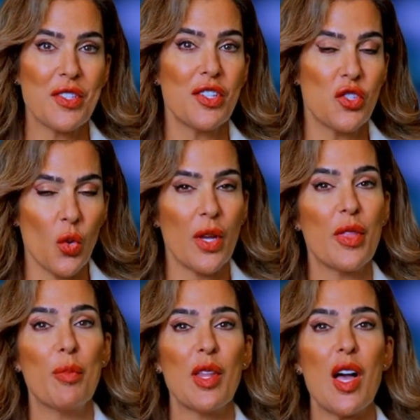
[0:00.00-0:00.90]
to join
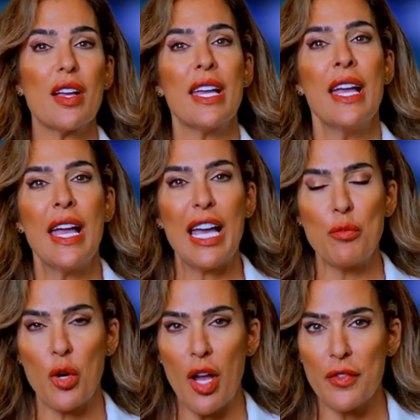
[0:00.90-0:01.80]
the bloc,
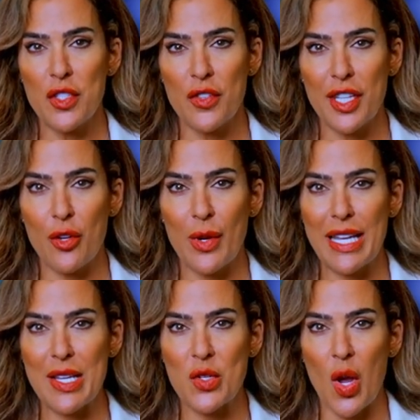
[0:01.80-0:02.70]
and profits for the
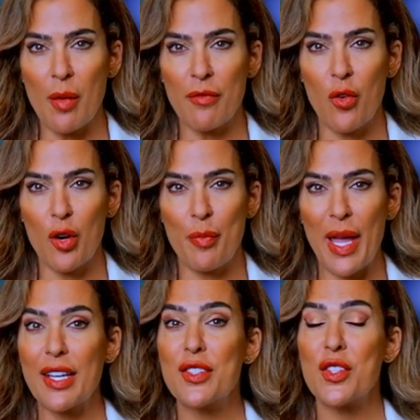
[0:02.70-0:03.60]
UAE's top four
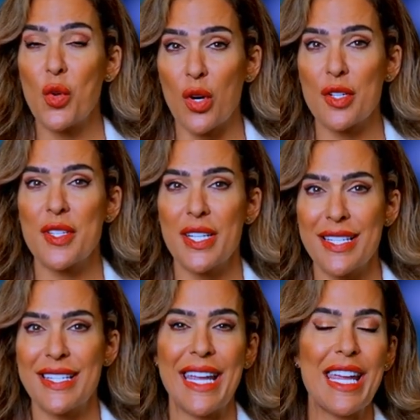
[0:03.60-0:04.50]
banks soar
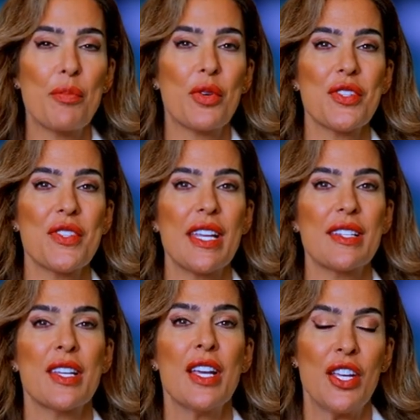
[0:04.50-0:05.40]

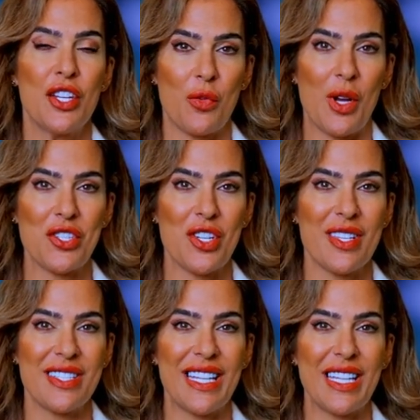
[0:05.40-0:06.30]
68%. You're watching
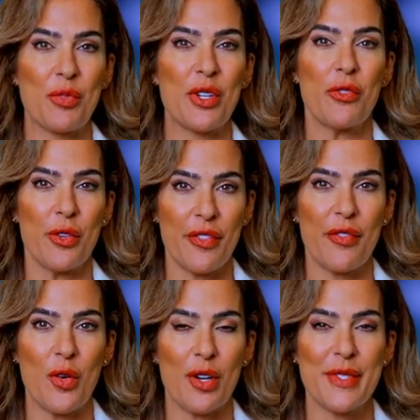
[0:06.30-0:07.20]
The Daily Brief with
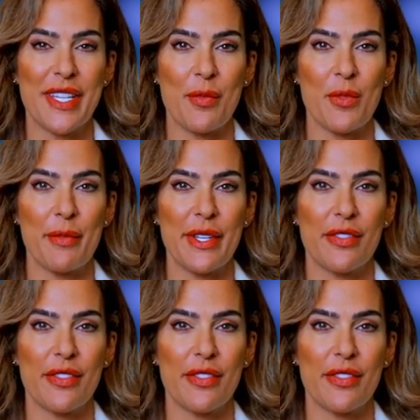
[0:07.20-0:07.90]
Forbes. I'm Ramia